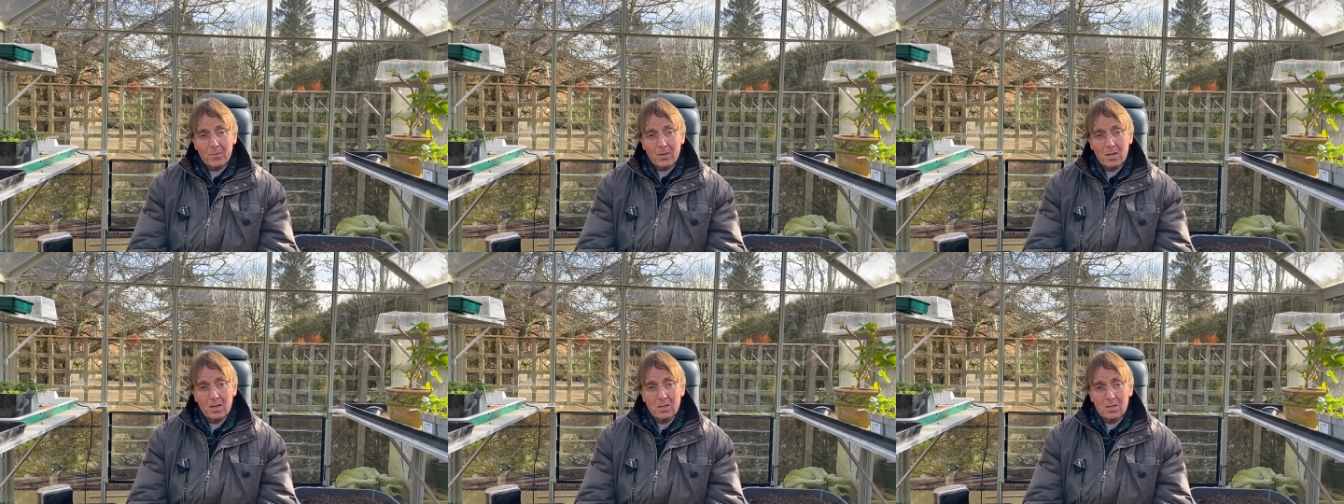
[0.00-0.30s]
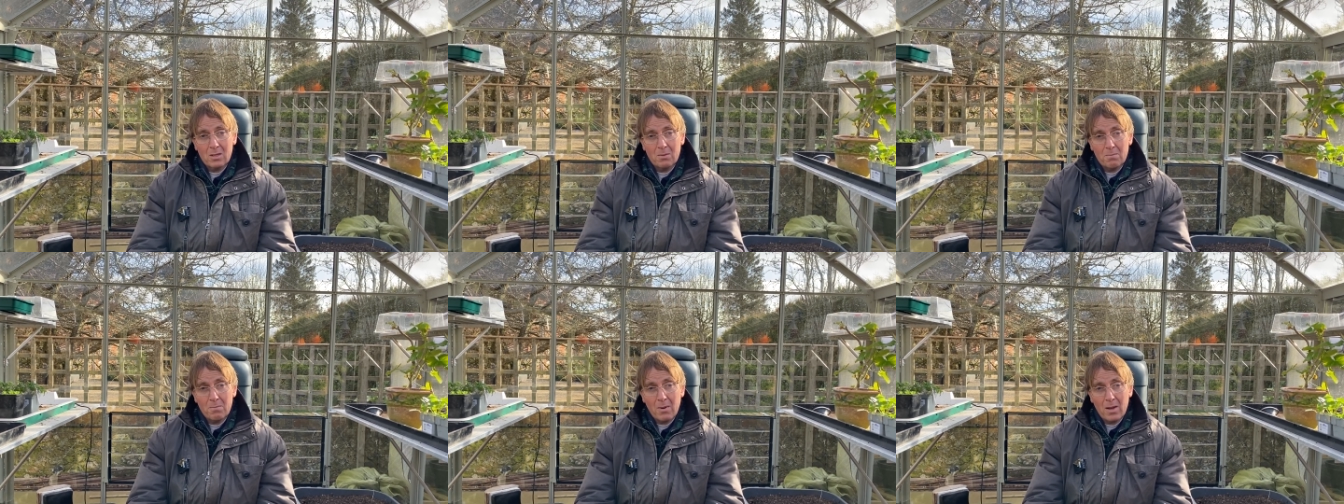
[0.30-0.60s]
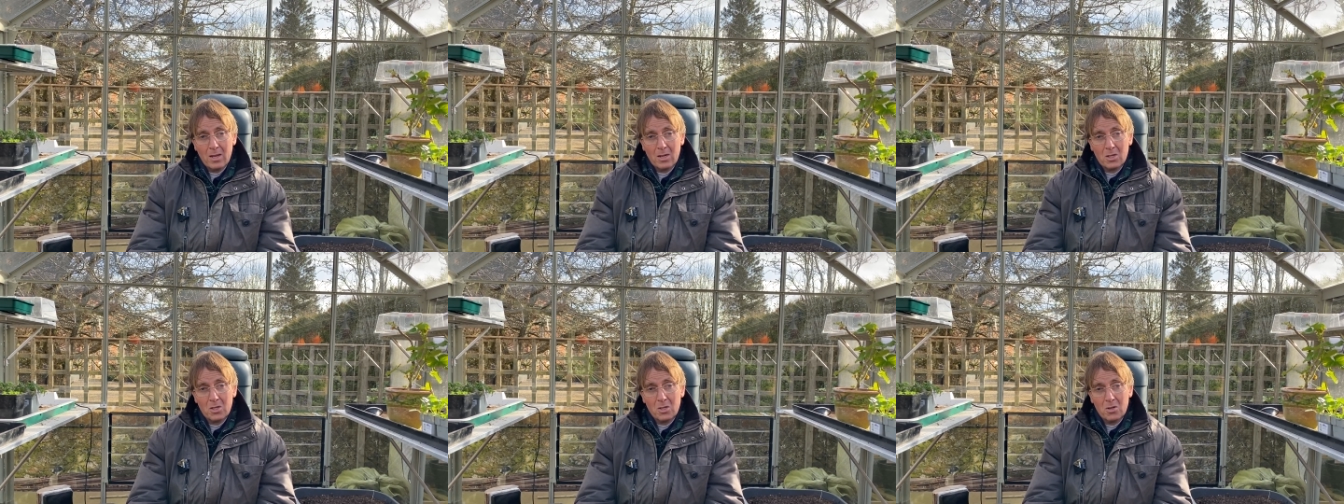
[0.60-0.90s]
is to
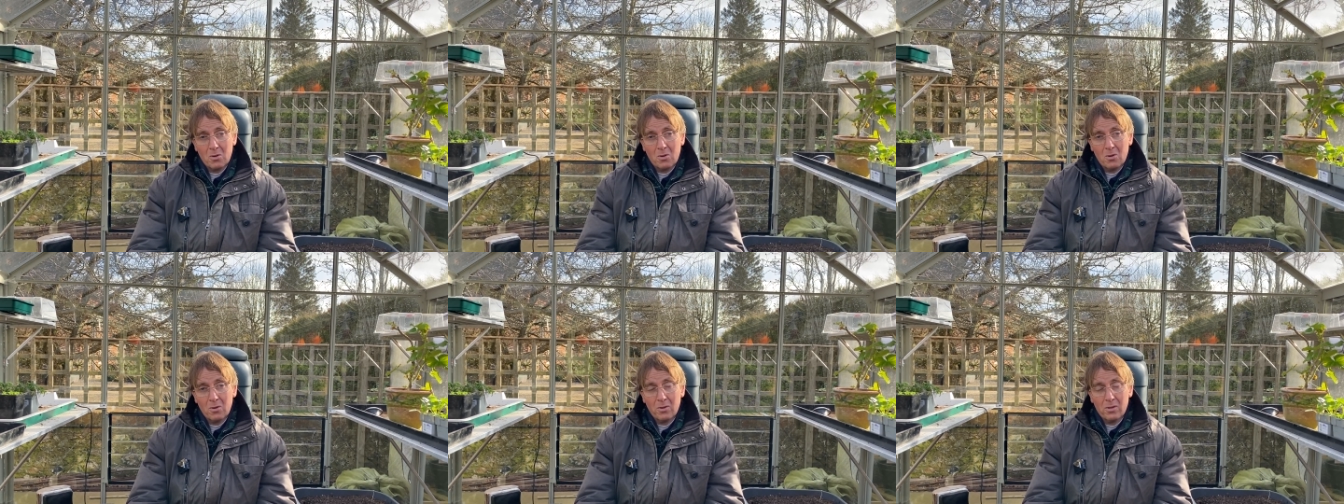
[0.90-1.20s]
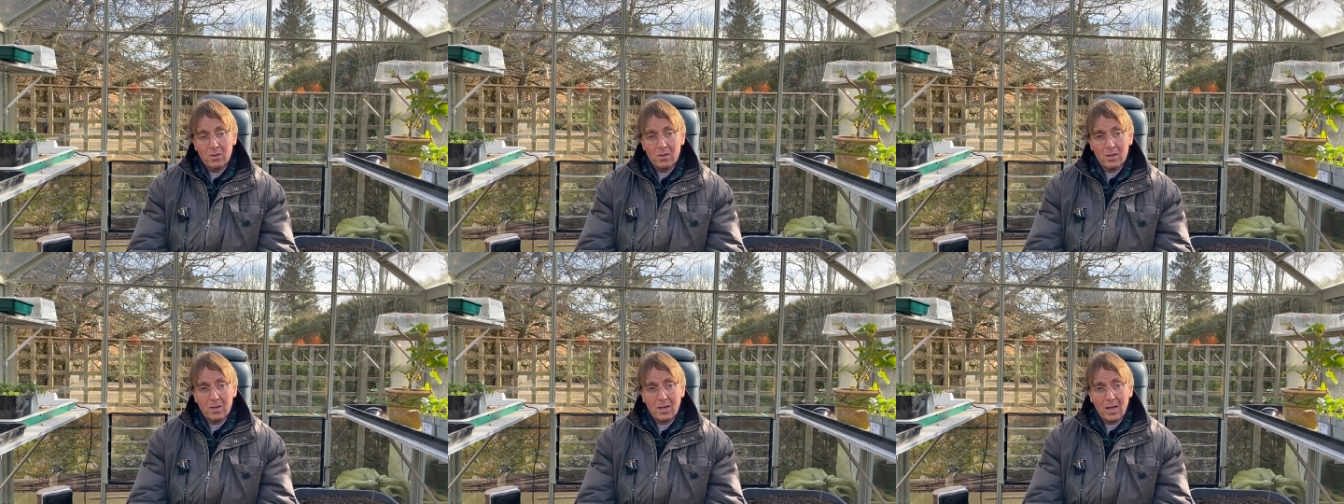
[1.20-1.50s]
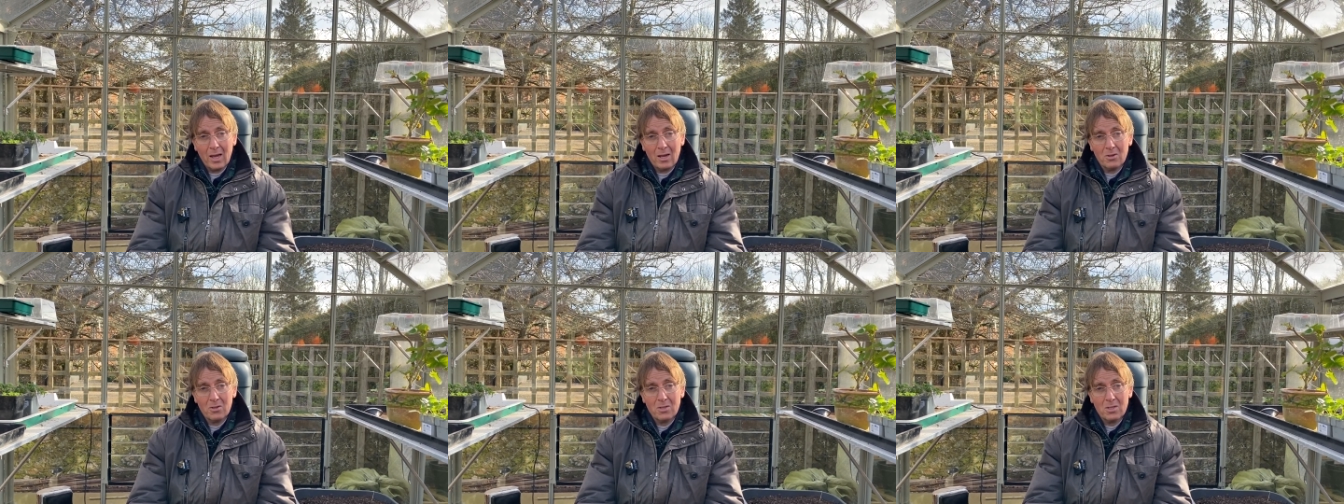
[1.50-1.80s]
make sure that the
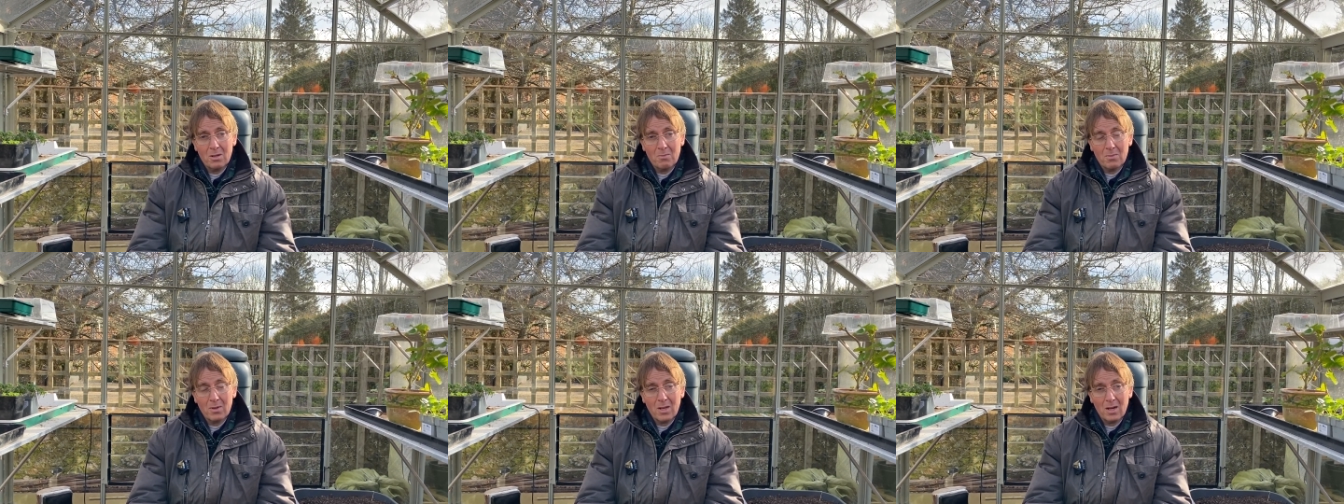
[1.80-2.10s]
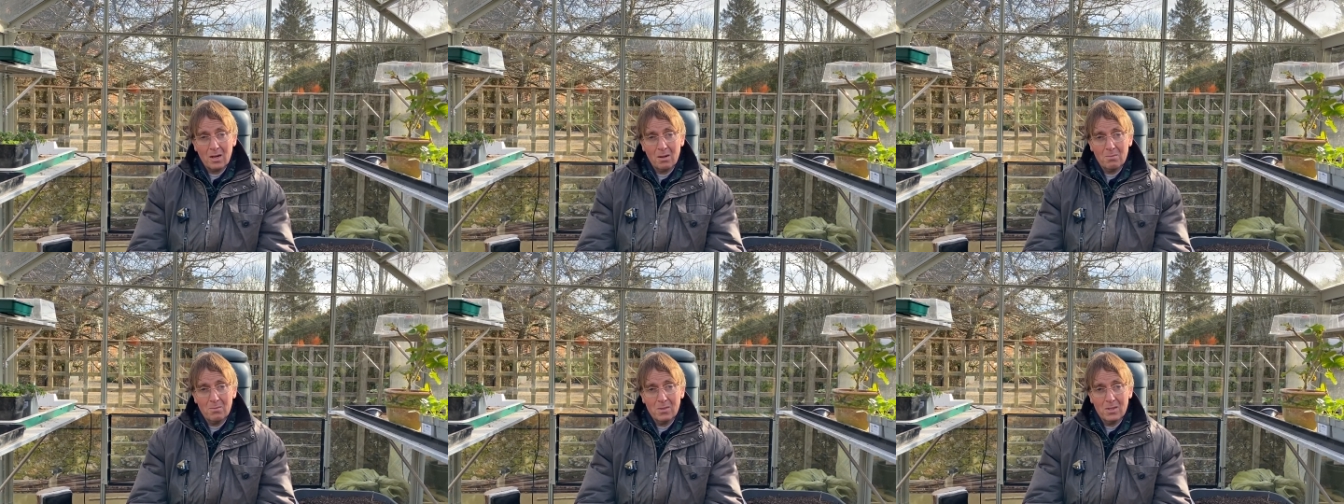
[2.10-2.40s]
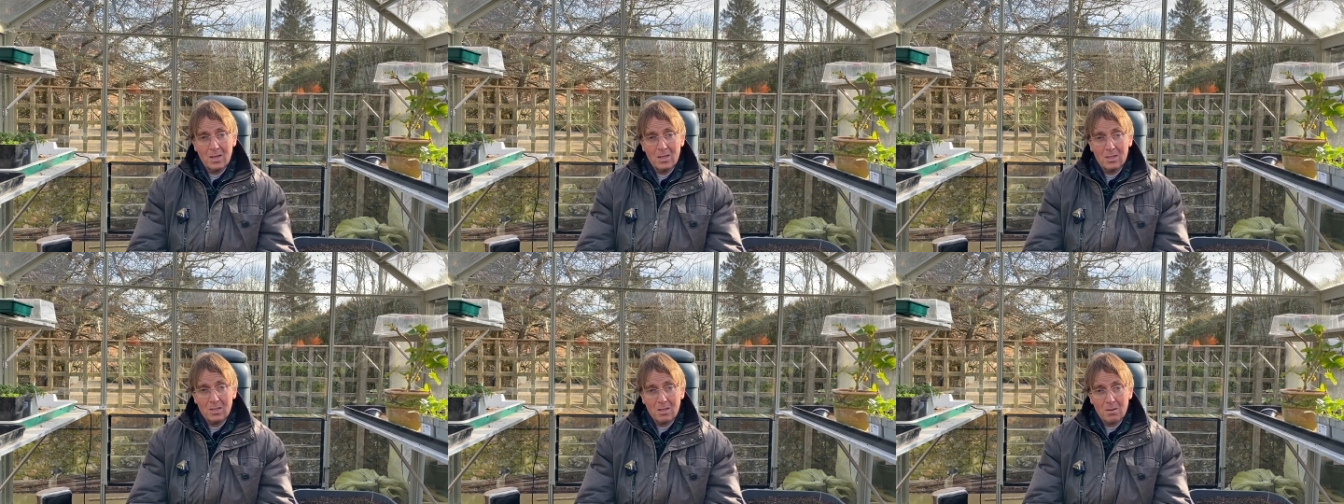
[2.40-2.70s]
calcium comes
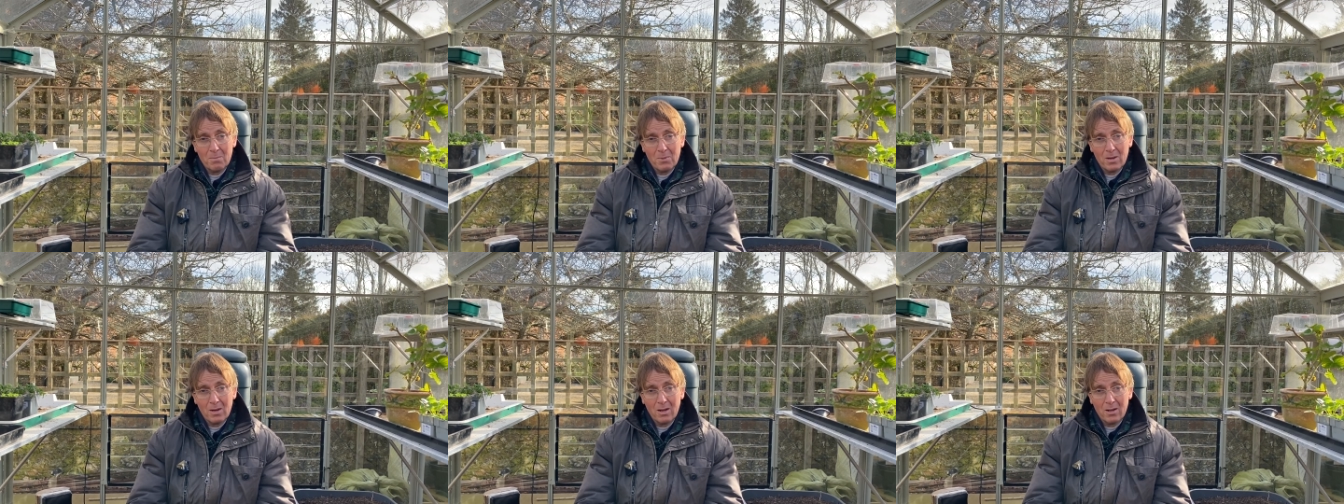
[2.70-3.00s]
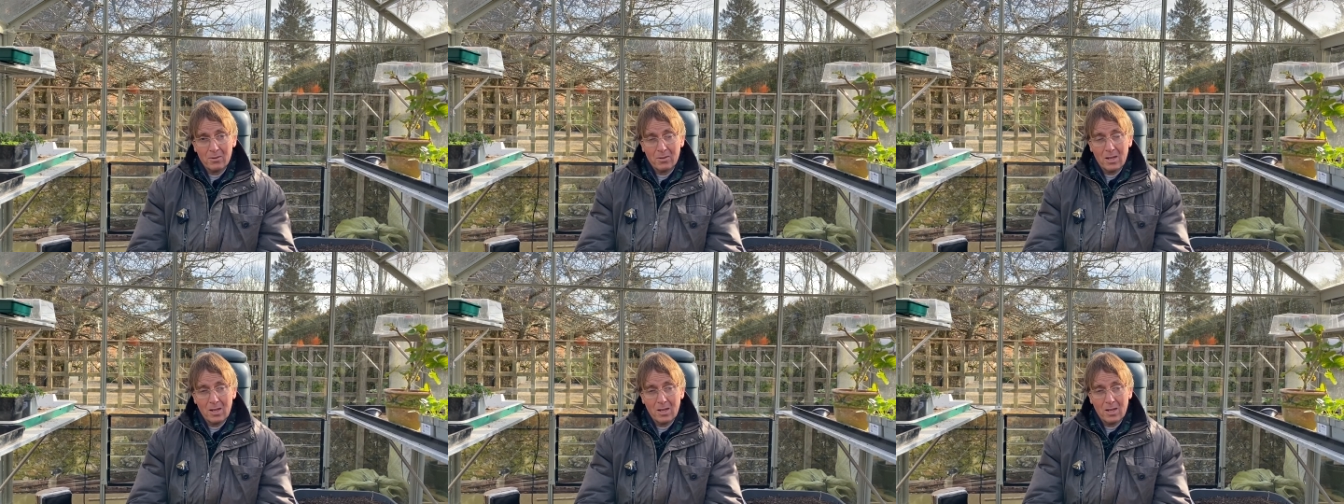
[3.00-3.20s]
into the plant